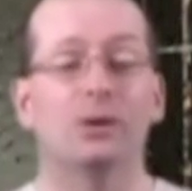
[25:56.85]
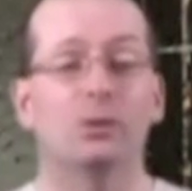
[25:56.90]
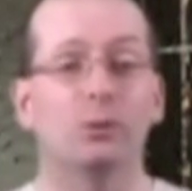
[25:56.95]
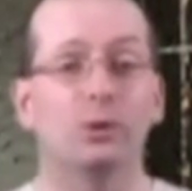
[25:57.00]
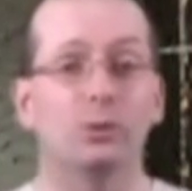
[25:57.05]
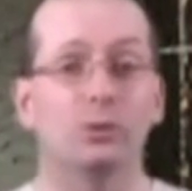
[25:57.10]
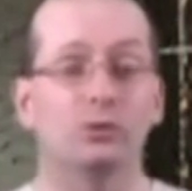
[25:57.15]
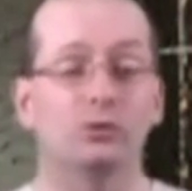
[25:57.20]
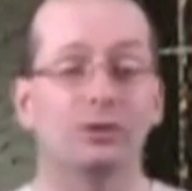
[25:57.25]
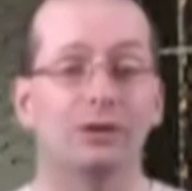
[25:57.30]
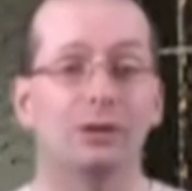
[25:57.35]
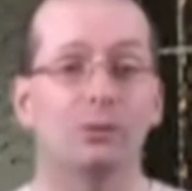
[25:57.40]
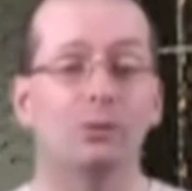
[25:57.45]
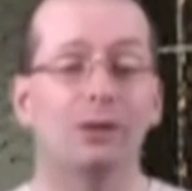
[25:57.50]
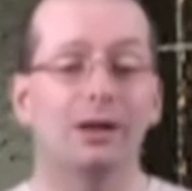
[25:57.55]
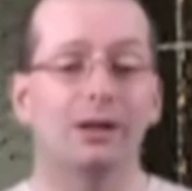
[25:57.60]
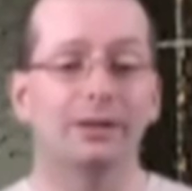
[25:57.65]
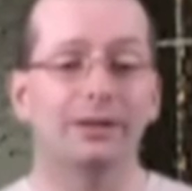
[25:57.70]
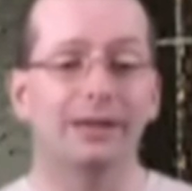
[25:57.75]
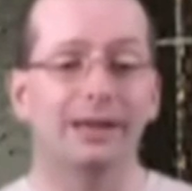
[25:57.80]
we would say,
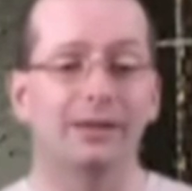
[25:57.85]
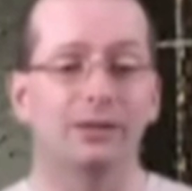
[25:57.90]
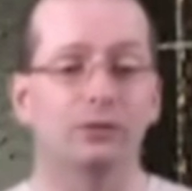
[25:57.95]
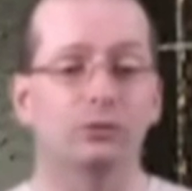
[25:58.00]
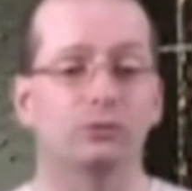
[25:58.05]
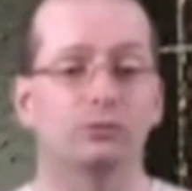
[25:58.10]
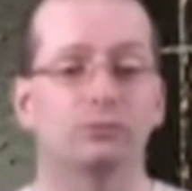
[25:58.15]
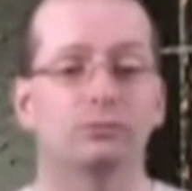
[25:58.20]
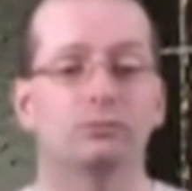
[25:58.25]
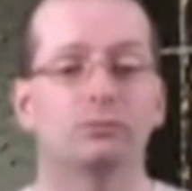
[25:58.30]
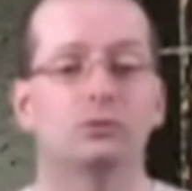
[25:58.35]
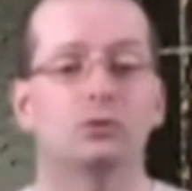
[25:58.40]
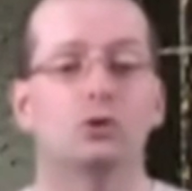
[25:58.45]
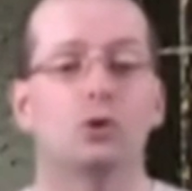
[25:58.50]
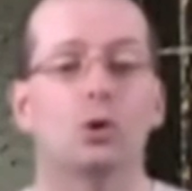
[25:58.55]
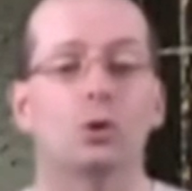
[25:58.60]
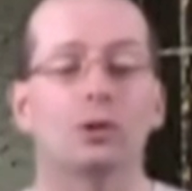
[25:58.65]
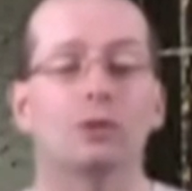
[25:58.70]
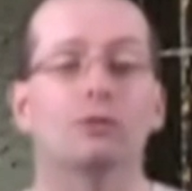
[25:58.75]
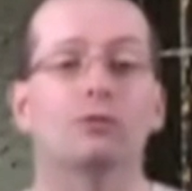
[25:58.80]
well, yeah, there's a
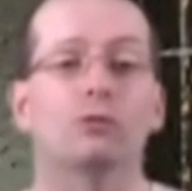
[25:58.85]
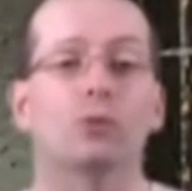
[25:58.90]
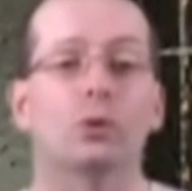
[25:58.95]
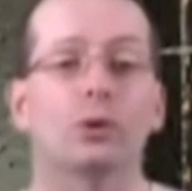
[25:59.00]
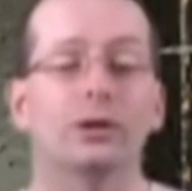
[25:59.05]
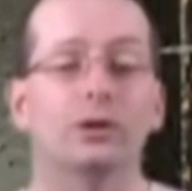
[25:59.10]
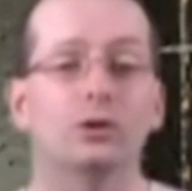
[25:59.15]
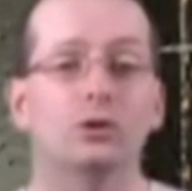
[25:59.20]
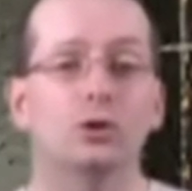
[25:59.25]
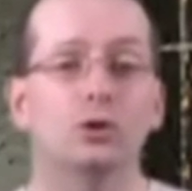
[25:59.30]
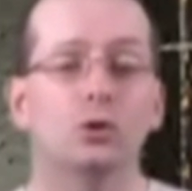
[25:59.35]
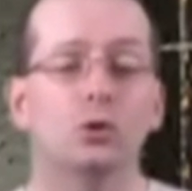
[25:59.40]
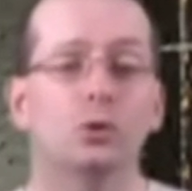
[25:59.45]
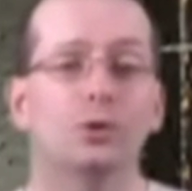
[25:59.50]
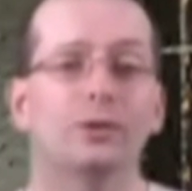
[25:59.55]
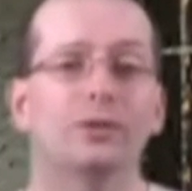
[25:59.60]
total of 42,